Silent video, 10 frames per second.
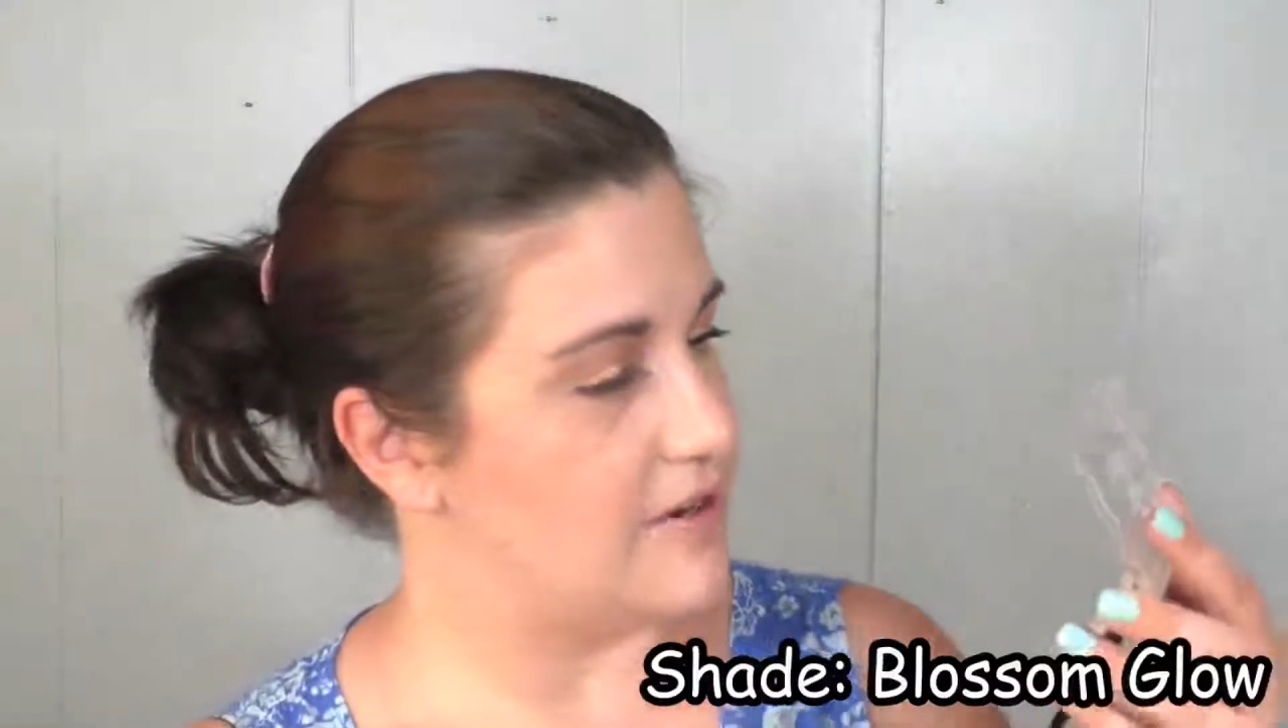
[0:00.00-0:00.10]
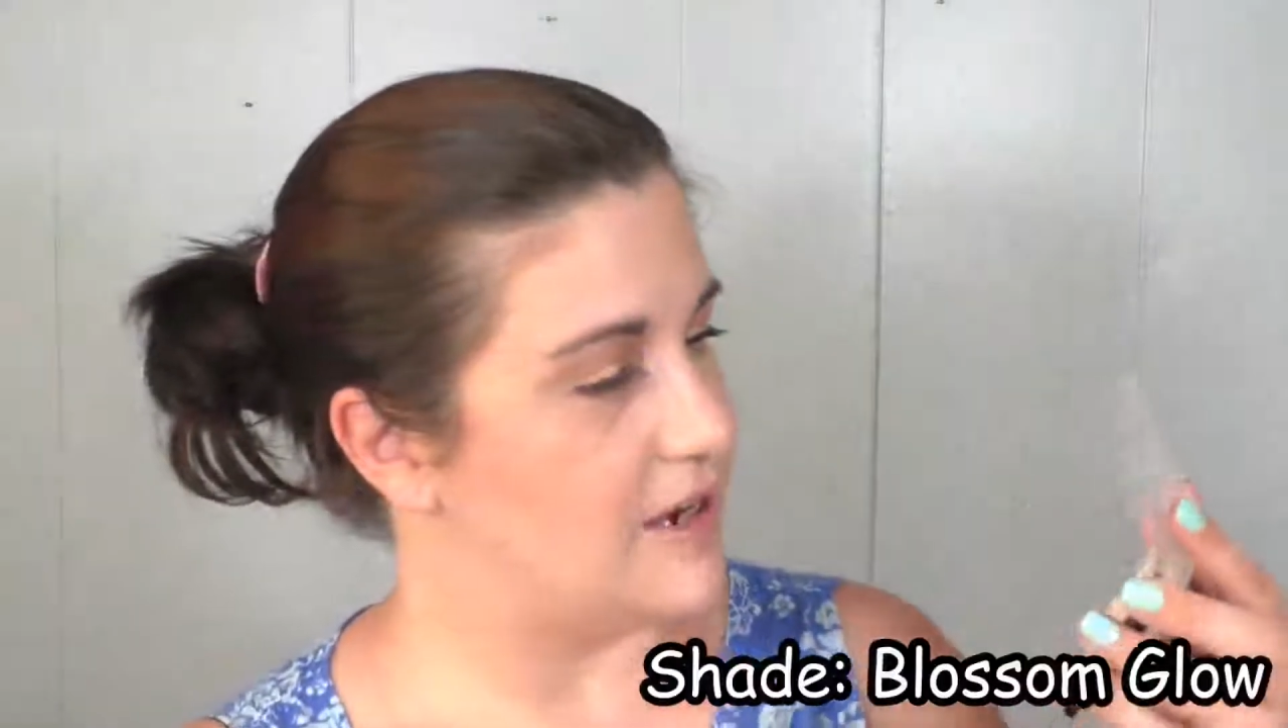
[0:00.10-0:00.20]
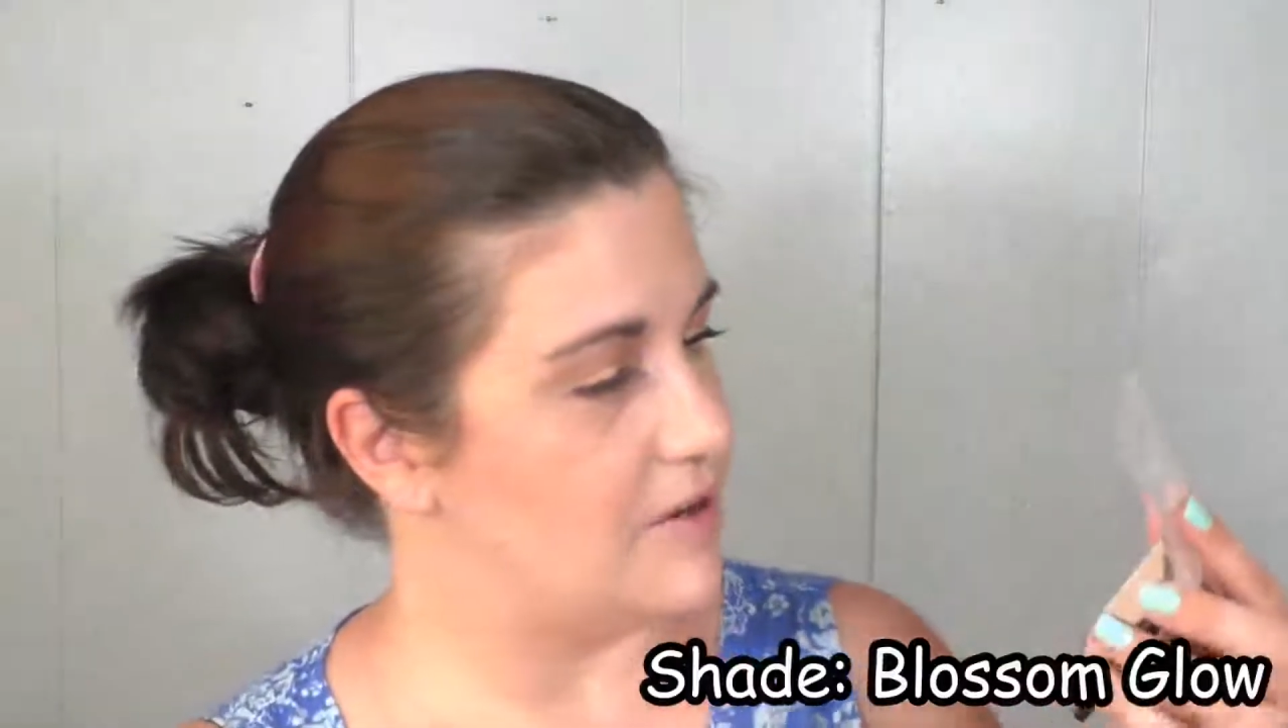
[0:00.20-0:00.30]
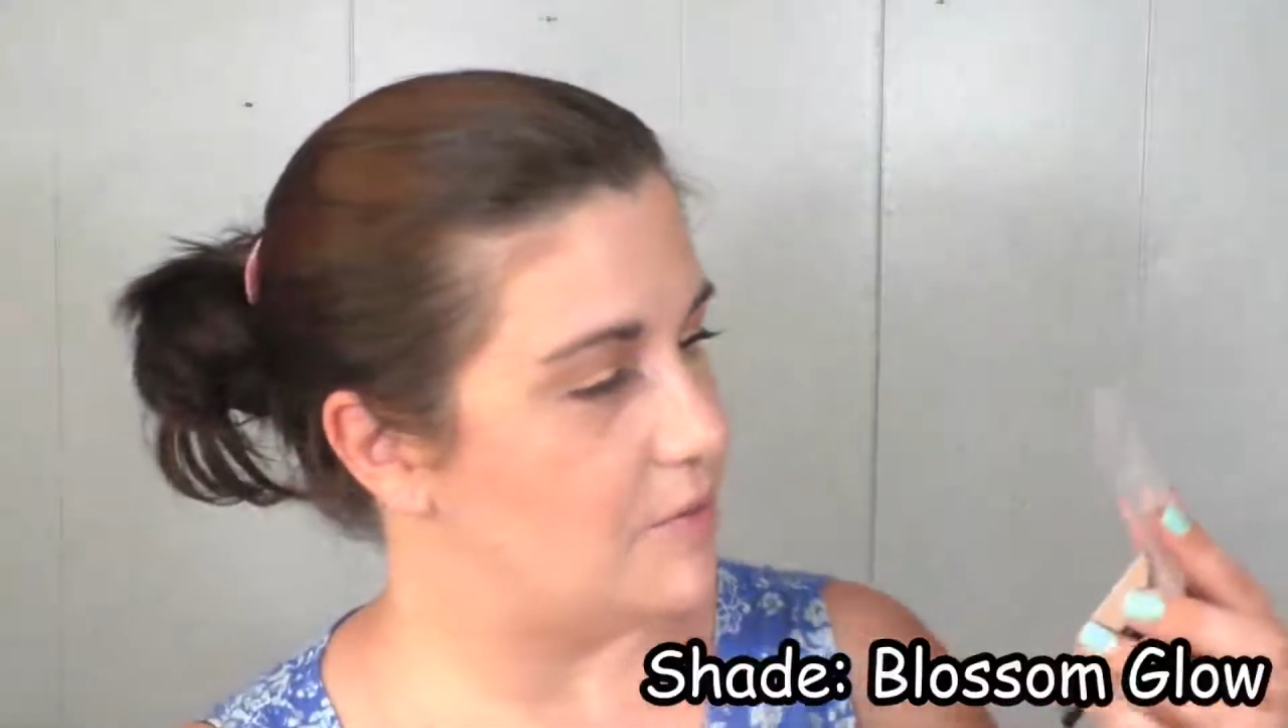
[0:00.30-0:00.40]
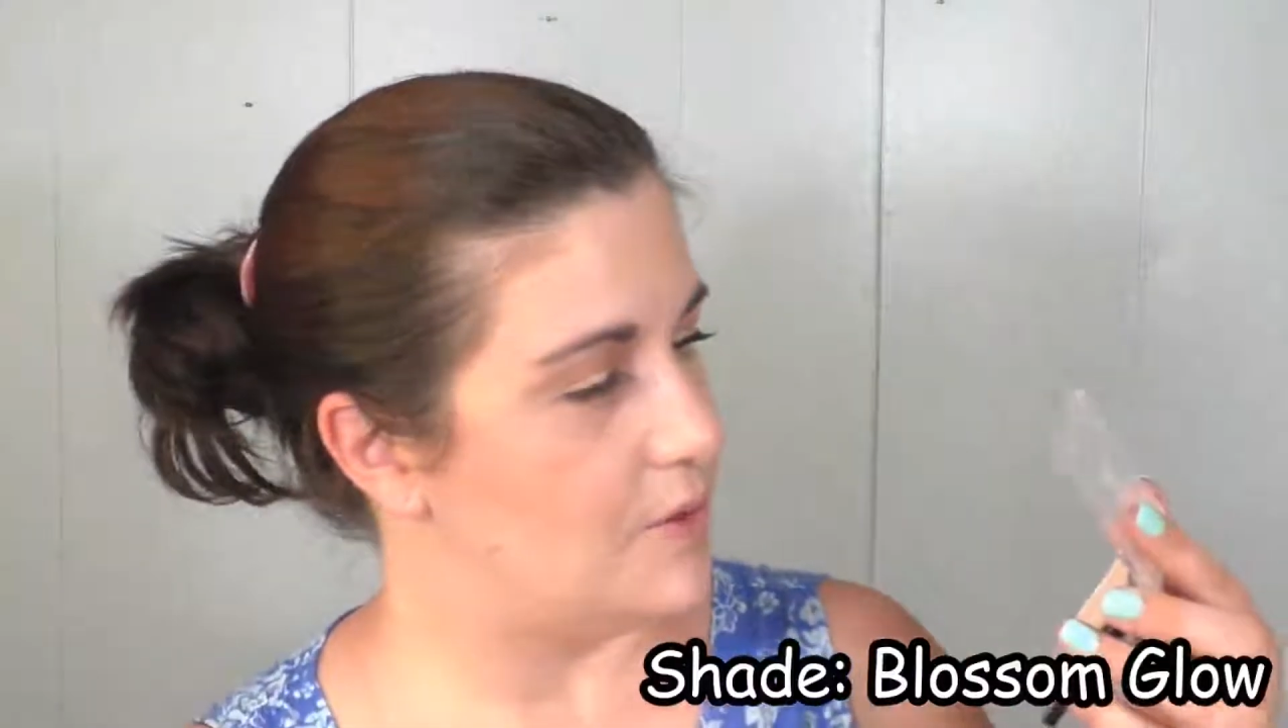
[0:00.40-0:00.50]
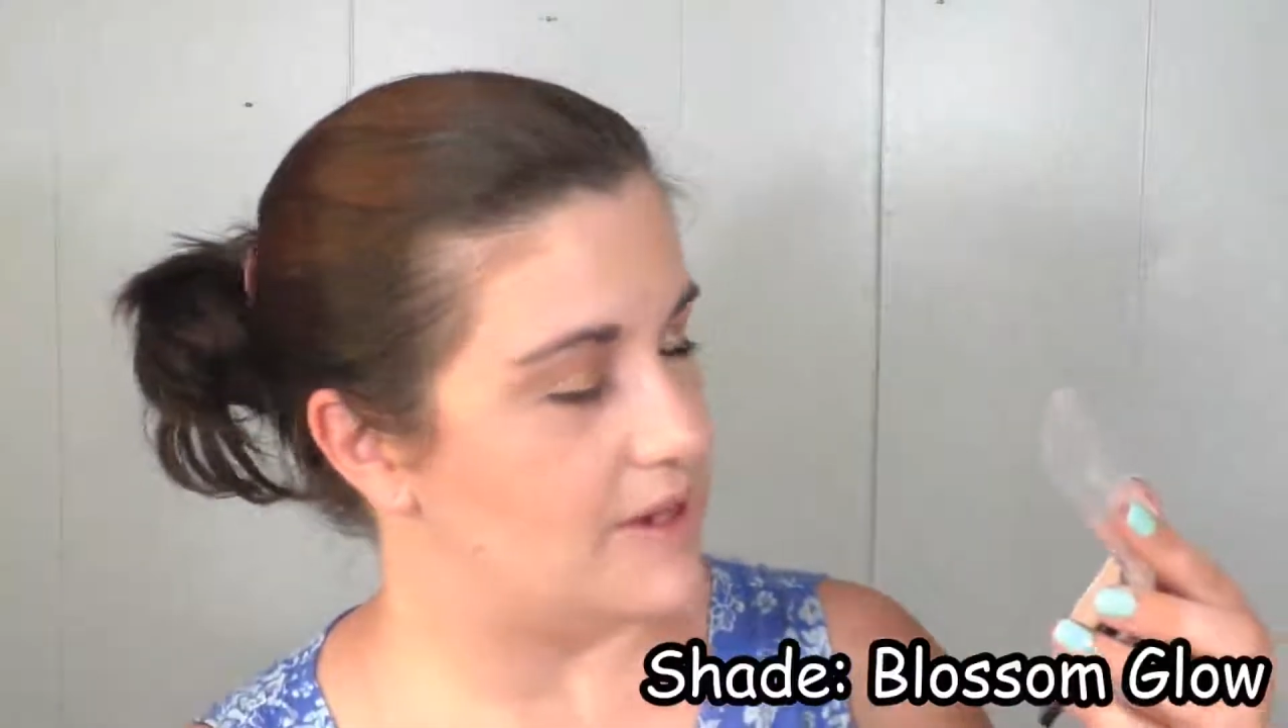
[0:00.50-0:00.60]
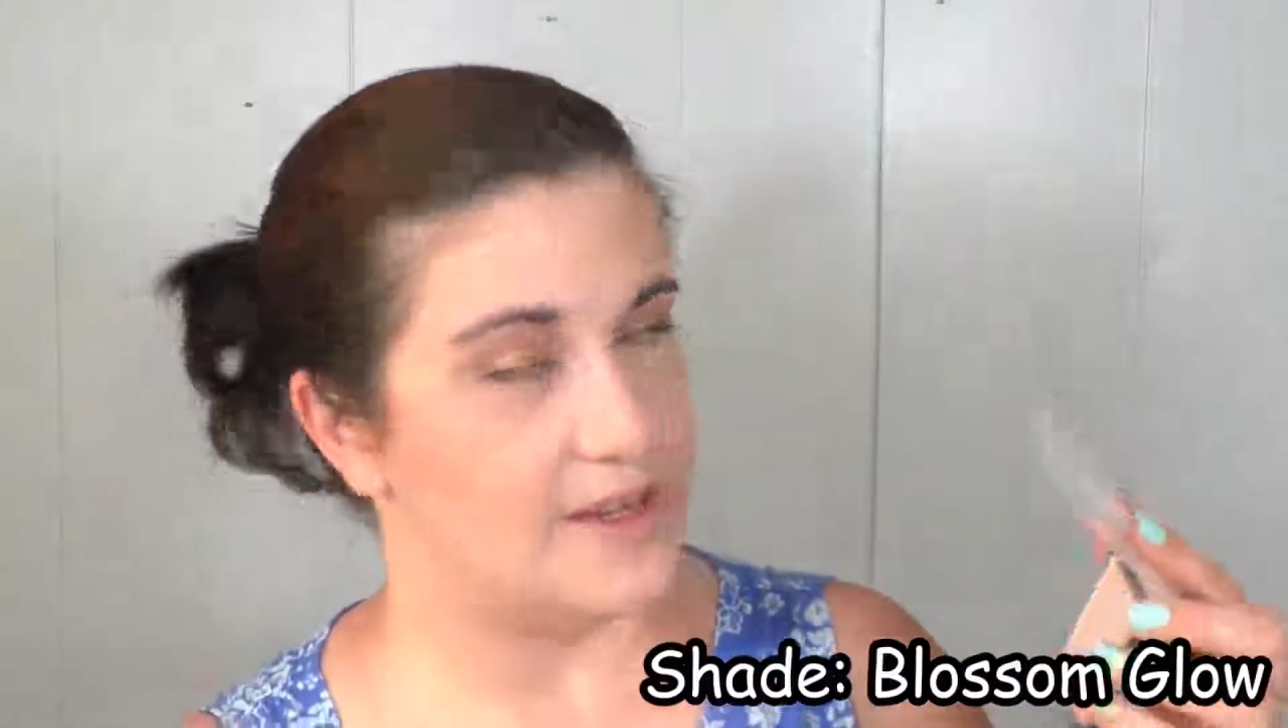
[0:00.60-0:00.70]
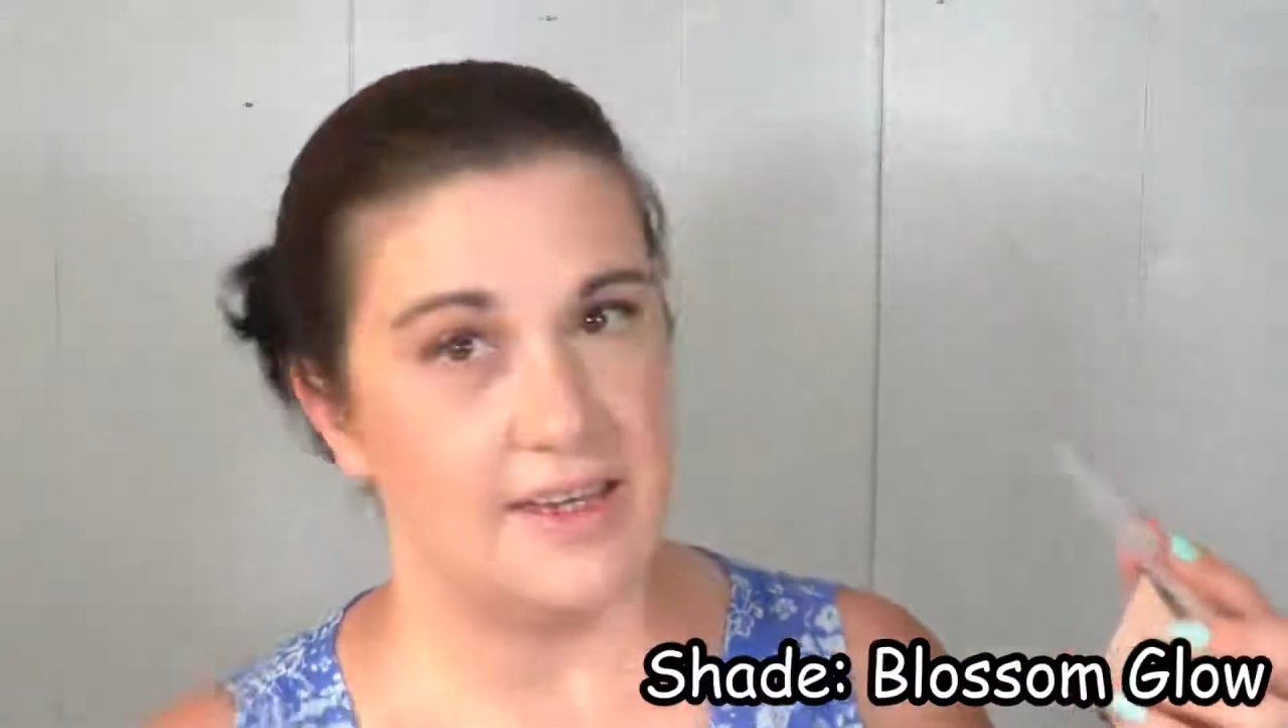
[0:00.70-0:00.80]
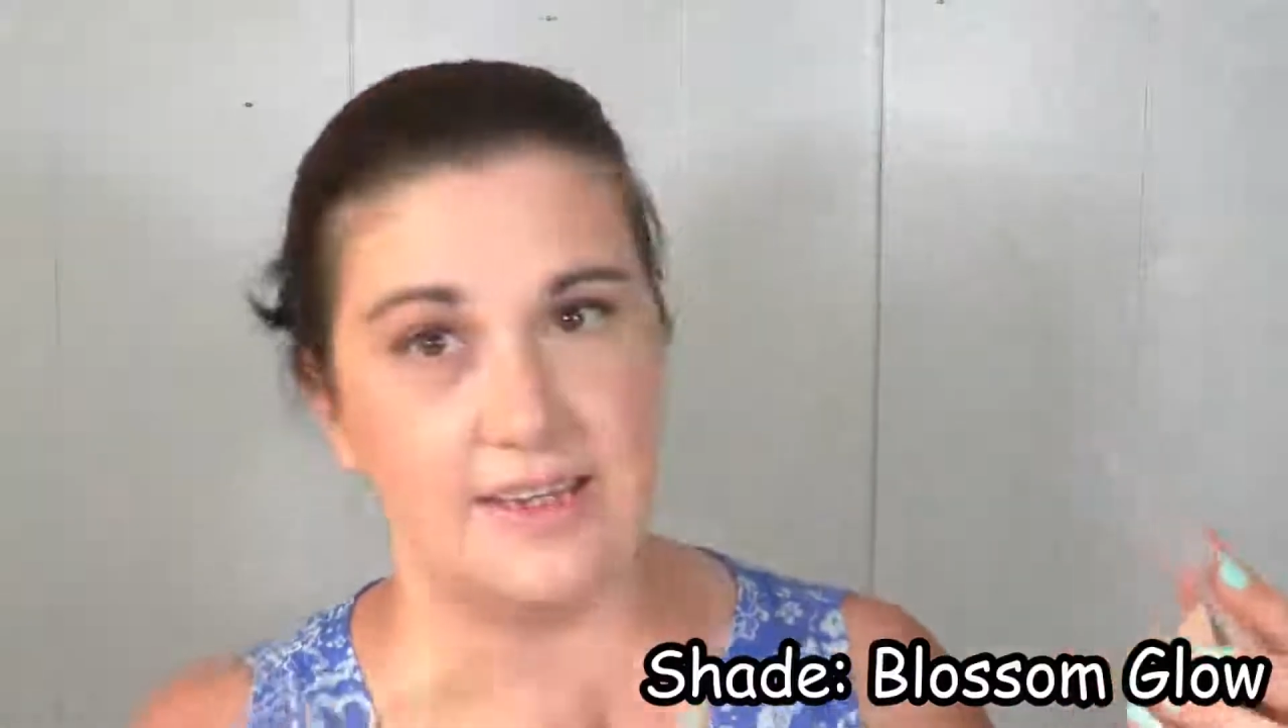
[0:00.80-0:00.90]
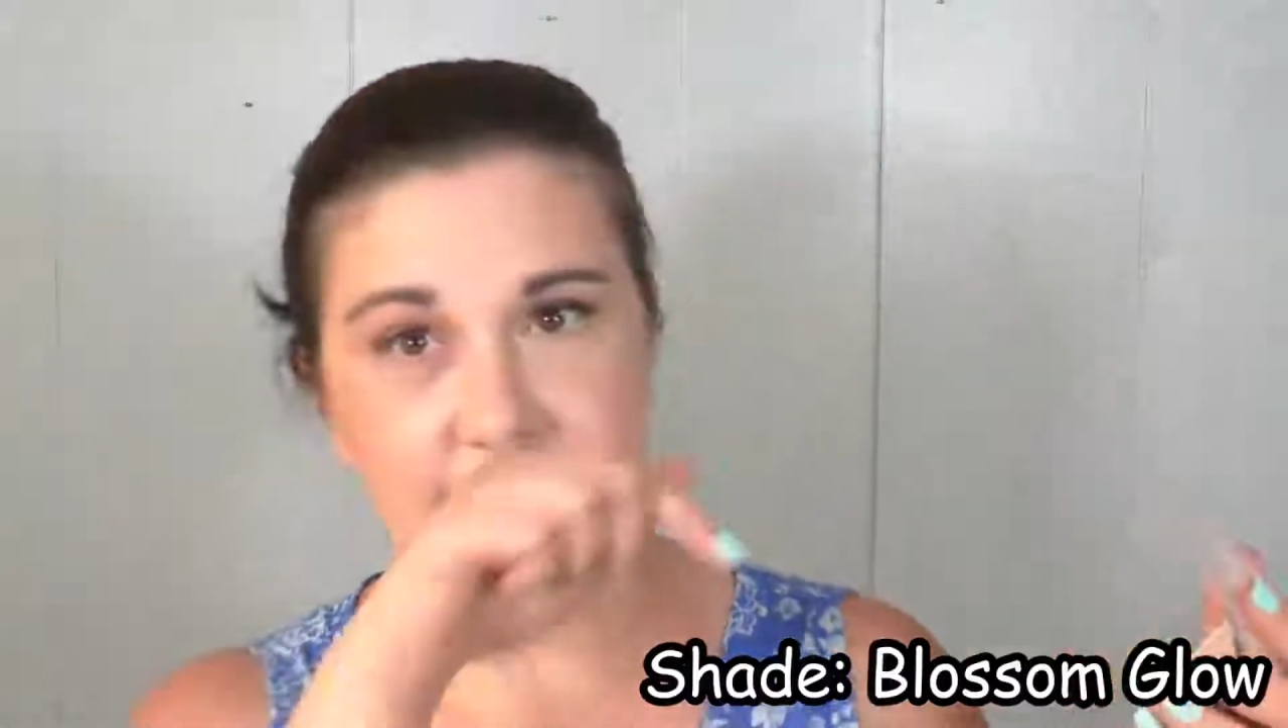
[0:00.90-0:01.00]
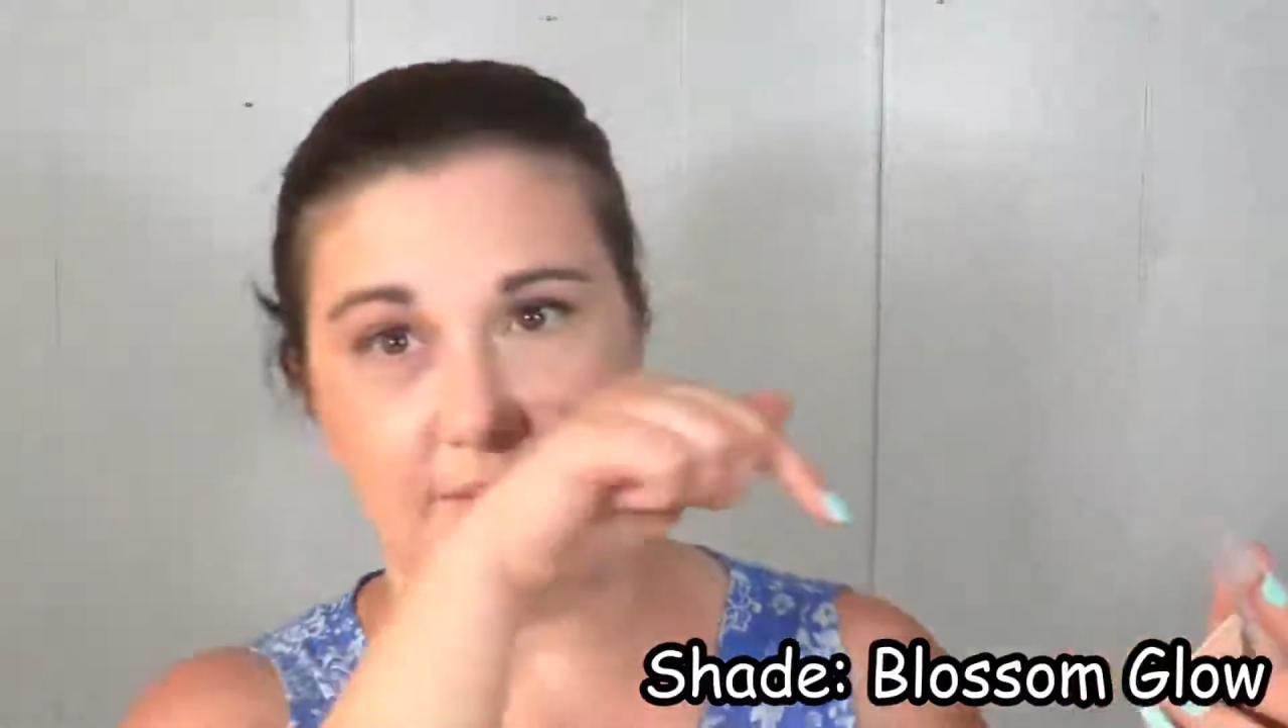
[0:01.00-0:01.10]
out what it is